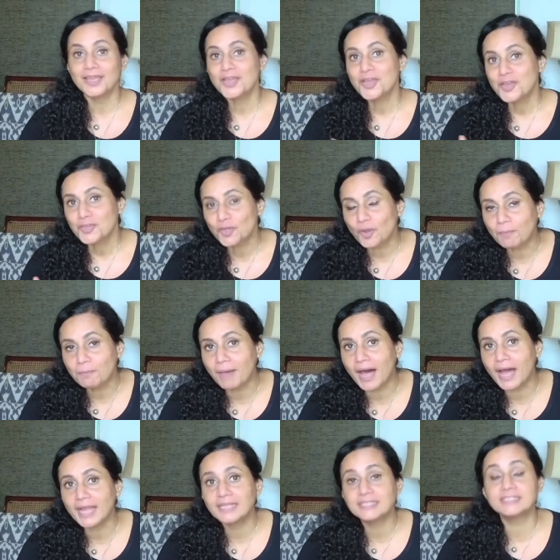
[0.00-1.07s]
Your
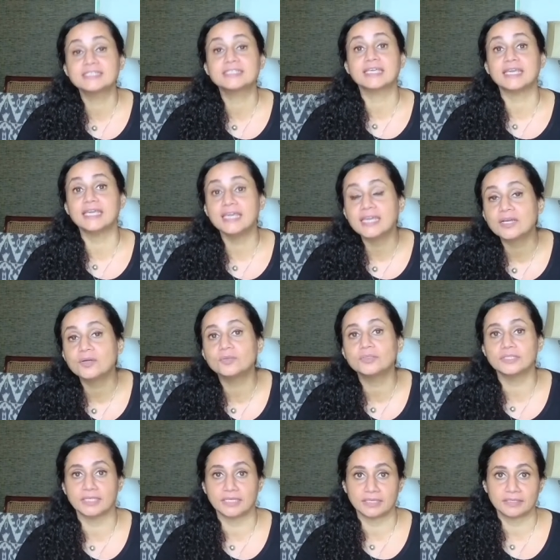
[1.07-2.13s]
mind is
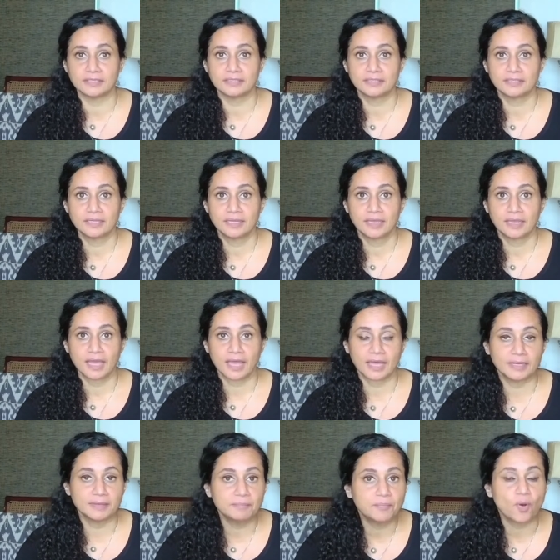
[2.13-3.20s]
equally an
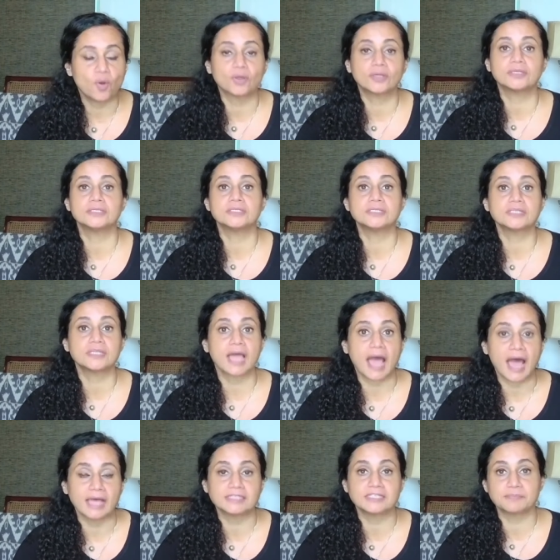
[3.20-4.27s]
important
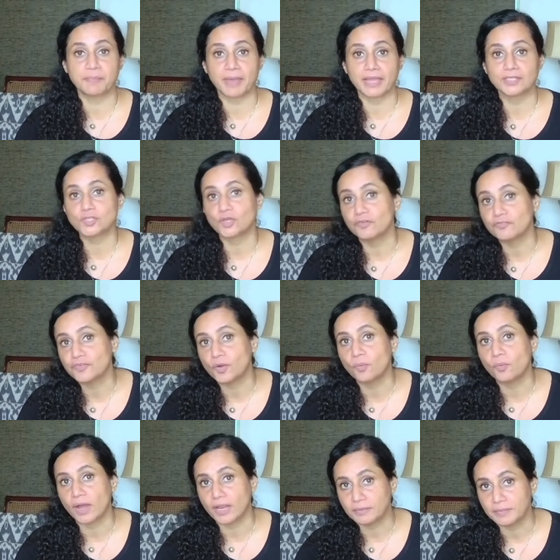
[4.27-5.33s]
aspect of your
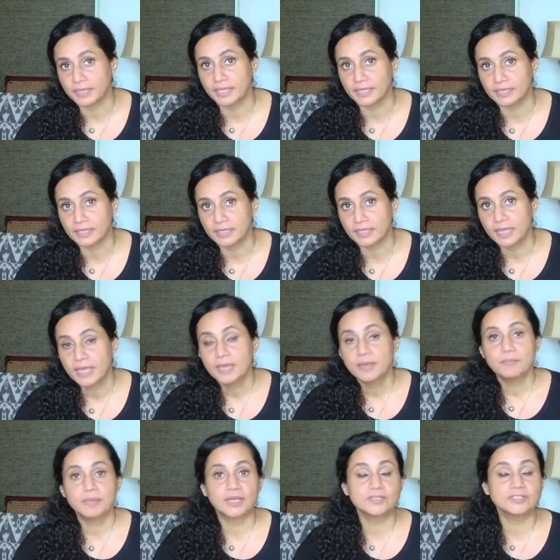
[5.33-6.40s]
well-being,
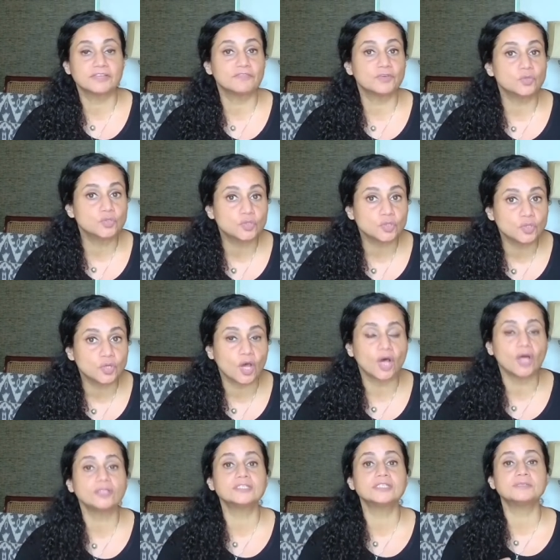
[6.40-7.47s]
because if you do
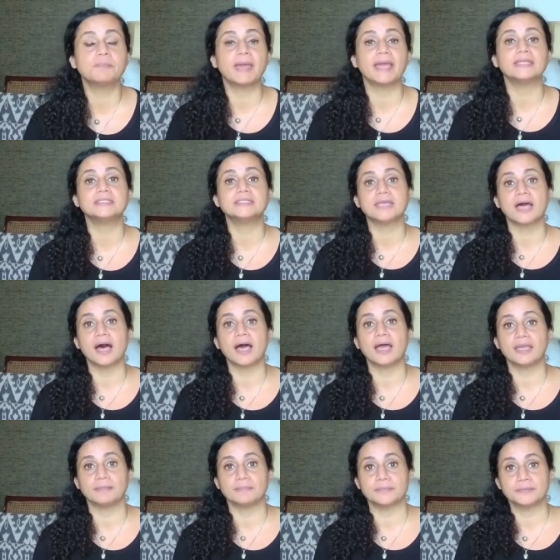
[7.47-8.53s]
not spend
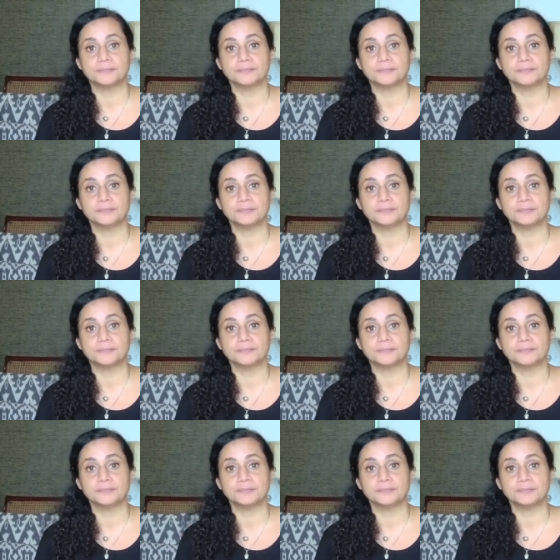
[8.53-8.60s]
time